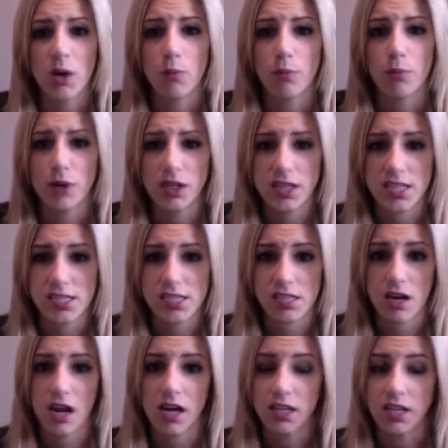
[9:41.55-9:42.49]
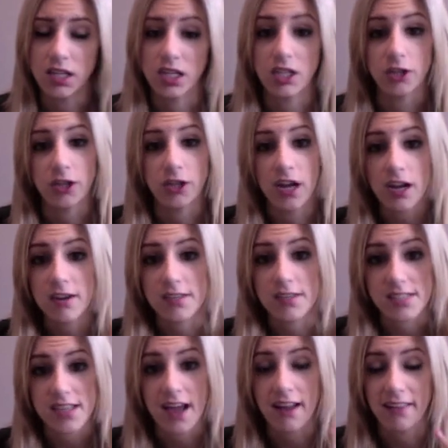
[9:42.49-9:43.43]
put this on your hair is
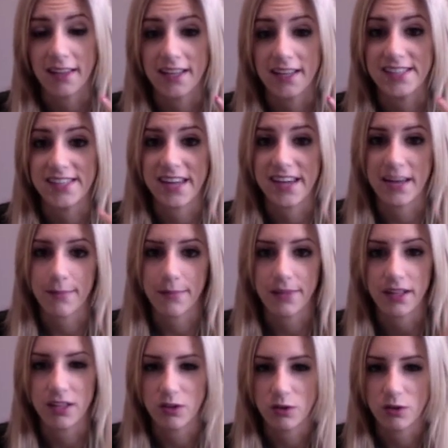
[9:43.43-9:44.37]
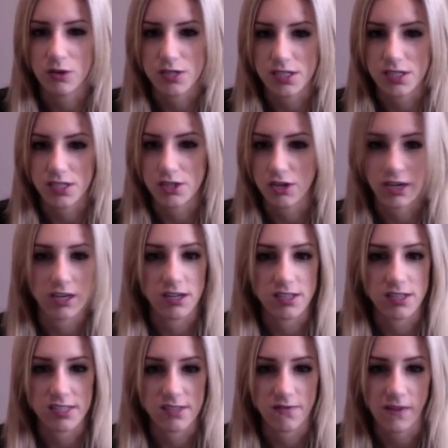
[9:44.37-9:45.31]
kind of like damp and then you use the straightener,
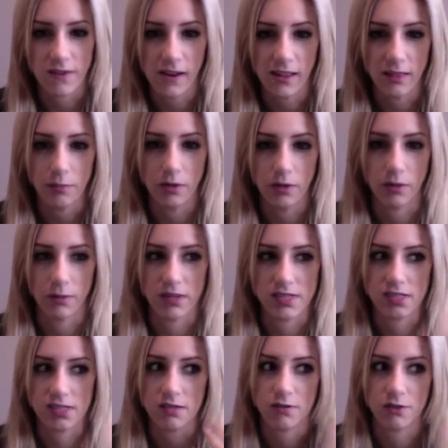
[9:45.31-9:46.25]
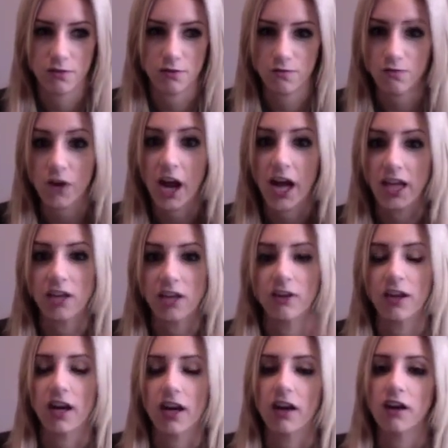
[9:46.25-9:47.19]
it's defeating the purpose. You're frying your
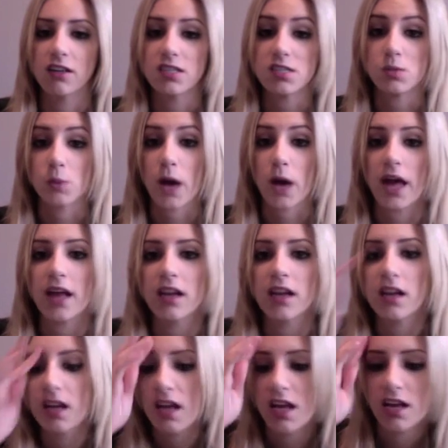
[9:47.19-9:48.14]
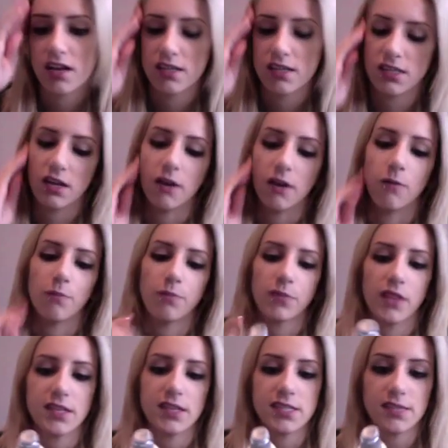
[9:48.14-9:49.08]
hair because it's wet. So
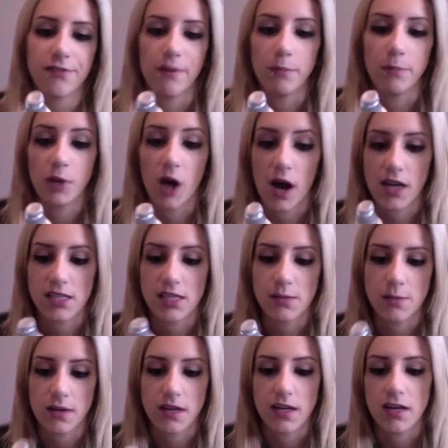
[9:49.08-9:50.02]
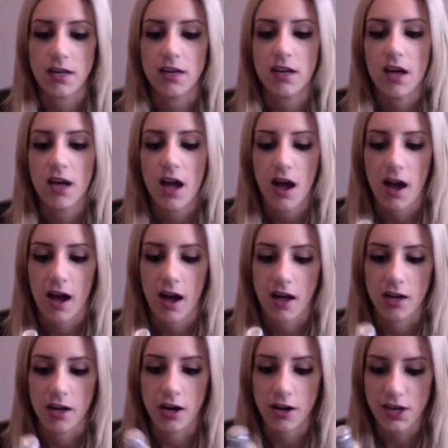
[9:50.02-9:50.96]
this is from Got2b
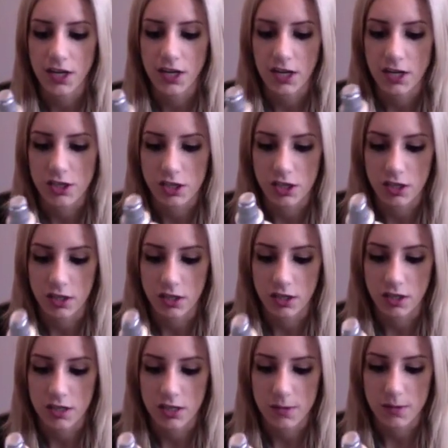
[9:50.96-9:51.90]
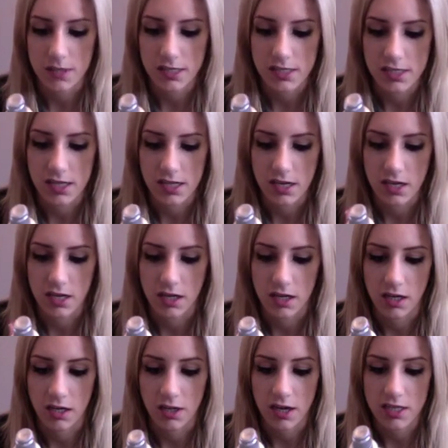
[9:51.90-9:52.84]
uh, Guardian Angel. This one's the
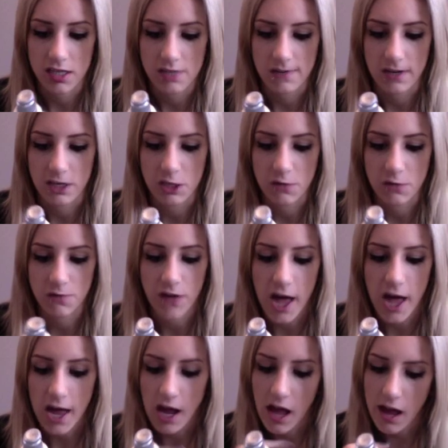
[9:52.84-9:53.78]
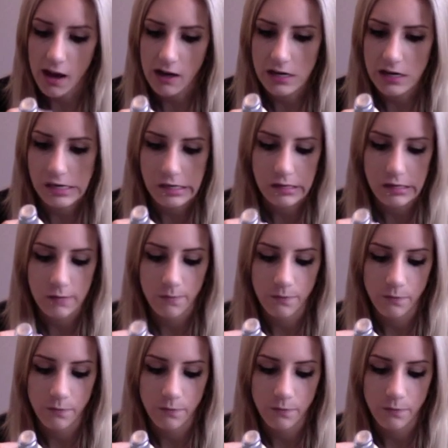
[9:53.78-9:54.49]
Gloss Finish Flat Iron